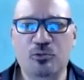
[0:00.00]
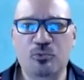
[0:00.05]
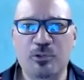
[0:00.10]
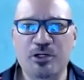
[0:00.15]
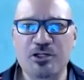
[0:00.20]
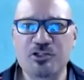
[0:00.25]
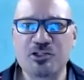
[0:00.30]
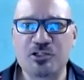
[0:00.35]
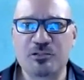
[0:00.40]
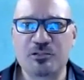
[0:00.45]

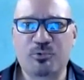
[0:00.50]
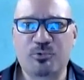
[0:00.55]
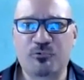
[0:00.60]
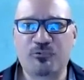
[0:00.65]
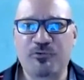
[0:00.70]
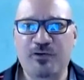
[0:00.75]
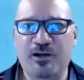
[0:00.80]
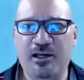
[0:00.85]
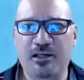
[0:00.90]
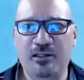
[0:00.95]
racial
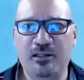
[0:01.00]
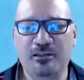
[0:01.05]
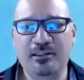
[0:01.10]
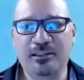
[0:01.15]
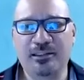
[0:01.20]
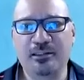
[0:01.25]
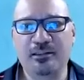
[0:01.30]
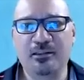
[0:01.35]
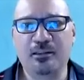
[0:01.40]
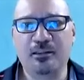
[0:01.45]

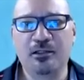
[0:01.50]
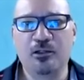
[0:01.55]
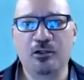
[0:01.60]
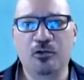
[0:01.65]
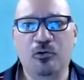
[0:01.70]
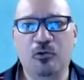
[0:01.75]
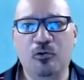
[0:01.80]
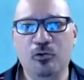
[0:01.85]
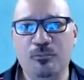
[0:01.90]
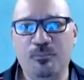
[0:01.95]
profiling
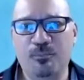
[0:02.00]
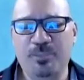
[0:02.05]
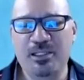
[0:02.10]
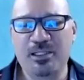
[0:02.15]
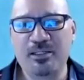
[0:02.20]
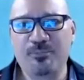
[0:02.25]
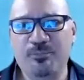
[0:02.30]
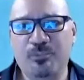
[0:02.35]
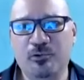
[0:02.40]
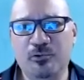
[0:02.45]
on
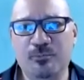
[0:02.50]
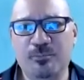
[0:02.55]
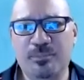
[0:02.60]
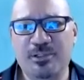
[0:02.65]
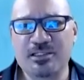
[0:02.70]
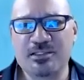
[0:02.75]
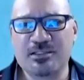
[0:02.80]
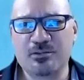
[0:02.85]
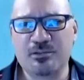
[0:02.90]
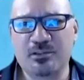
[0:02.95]
people
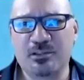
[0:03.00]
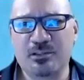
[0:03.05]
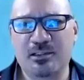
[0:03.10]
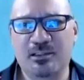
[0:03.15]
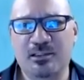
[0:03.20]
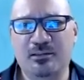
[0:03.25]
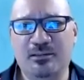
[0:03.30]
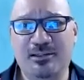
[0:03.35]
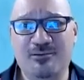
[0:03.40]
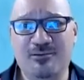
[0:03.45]
based on
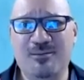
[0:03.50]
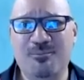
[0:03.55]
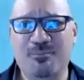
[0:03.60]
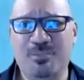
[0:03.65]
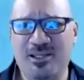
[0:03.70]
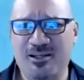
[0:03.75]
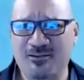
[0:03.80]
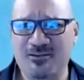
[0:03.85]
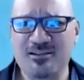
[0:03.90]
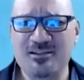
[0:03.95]
their
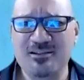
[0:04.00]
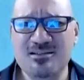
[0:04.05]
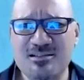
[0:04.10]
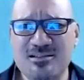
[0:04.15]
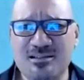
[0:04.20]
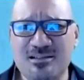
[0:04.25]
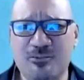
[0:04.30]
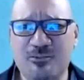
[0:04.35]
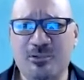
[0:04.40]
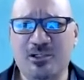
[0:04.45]
appearance,
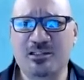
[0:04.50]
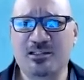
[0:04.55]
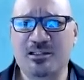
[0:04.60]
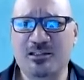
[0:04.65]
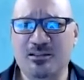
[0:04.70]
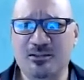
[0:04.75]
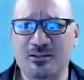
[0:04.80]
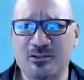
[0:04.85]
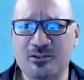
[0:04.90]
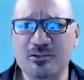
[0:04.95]
the way they
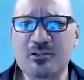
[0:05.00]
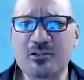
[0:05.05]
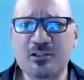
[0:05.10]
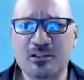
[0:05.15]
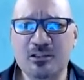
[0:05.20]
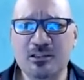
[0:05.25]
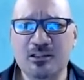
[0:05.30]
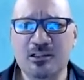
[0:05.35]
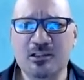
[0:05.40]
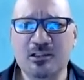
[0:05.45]
look,
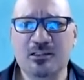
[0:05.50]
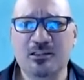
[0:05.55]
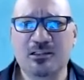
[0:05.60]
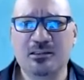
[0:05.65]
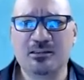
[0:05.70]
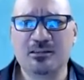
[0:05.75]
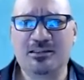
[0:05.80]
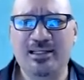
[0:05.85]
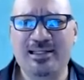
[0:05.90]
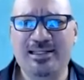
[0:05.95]

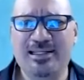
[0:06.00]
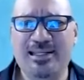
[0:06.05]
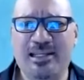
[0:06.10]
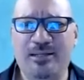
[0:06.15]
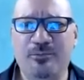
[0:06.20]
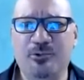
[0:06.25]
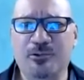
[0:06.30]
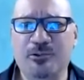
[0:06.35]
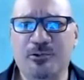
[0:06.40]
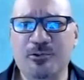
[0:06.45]
the
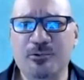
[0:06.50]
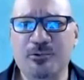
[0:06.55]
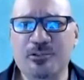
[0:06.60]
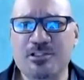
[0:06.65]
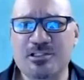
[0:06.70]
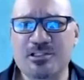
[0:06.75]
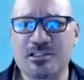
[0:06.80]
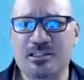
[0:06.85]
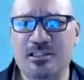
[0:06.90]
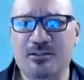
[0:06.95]

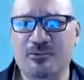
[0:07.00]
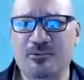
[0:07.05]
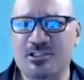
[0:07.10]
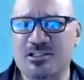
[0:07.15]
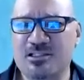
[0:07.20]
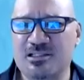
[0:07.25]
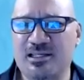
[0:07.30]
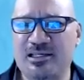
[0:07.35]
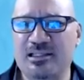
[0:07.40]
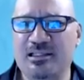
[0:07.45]
neighborhoods in
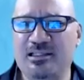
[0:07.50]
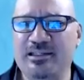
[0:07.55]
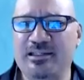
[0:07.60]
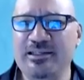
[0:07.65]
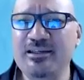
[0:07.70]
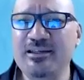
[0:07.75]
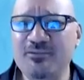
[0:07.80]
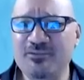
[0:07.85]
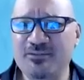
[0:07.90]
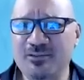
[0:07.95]
which they
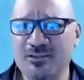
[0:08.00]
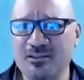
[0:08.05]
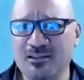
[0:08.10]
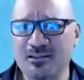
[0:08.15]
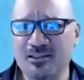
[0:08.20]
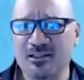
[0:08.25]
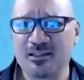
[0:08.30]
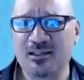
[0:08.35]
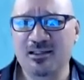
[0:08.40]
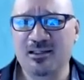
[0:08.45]
live,
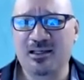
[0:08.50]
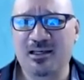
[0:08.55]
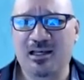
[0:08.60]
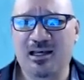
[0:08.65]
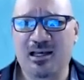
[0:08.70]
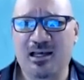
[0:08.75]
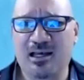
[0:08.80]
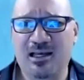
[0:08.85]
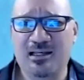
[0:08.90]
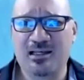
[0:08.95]

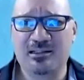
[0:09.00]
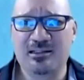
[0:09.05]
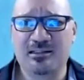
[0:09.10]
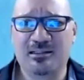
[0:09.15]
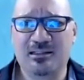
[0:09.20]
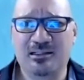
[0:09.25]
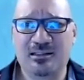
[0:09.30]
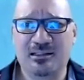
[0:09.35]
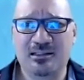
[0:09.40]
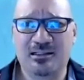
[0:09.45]

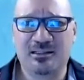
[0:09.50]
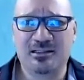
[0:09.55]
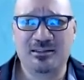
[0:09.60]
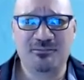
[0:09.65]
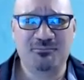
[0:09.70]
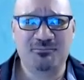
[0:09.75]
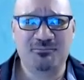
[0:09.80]
and